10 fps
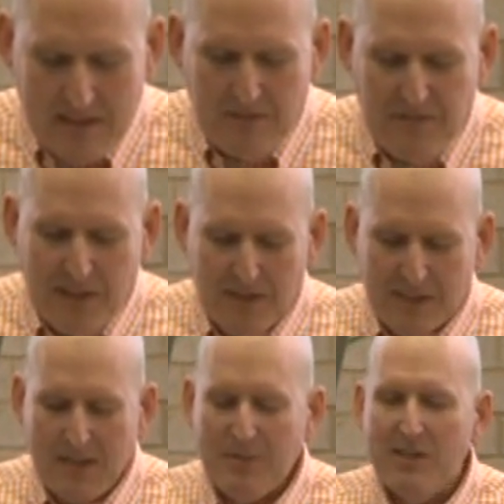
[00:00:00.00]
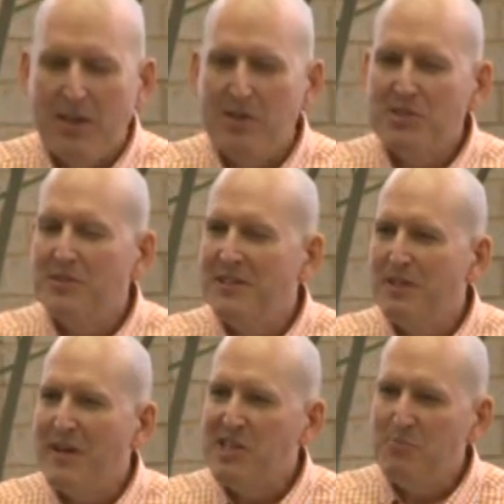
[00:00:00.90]
They feared coming close to a
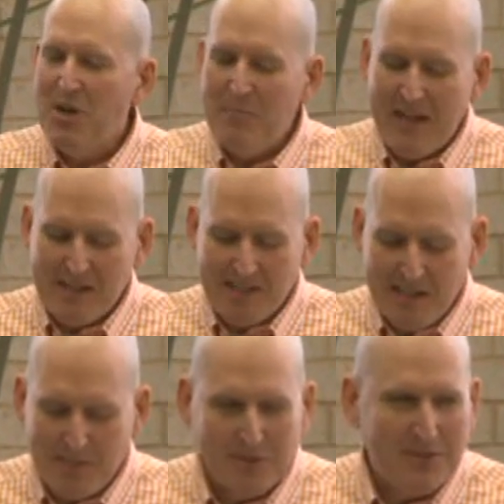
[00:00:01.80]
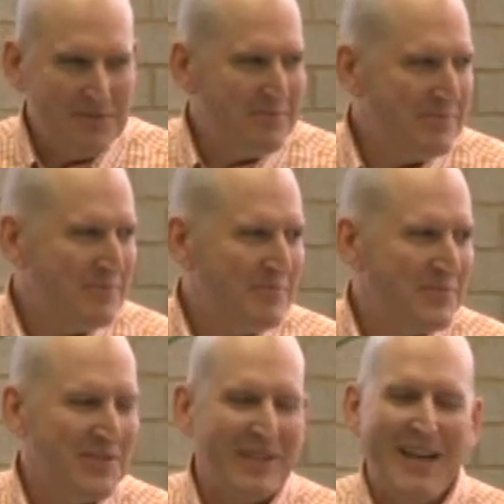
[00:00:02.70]
nearby smallpox hospital.
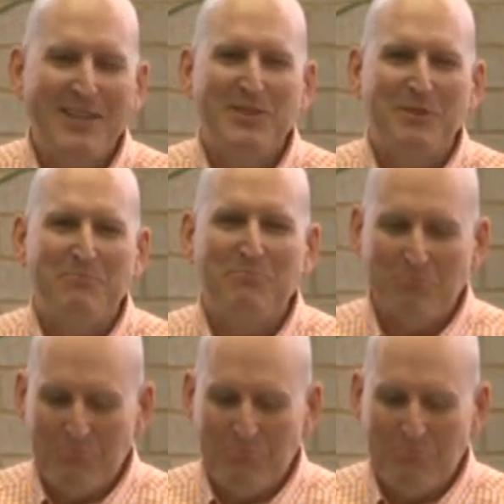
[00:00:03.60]
So they had some